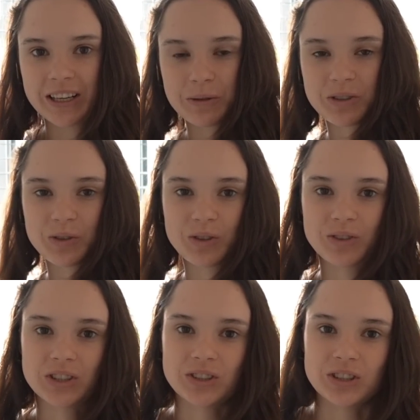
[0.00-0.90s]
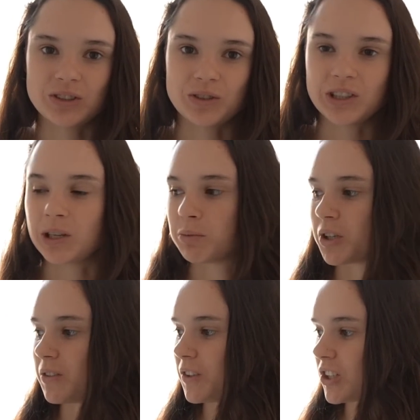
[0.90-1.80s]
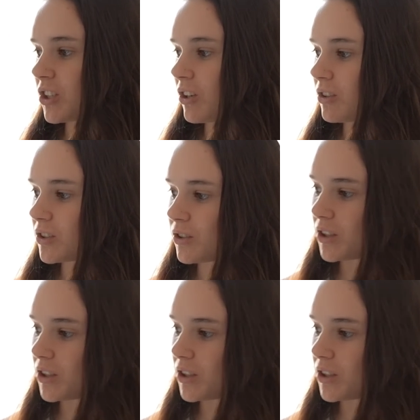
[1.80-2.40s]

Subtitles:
I went to the grocery store and I bought Viktor also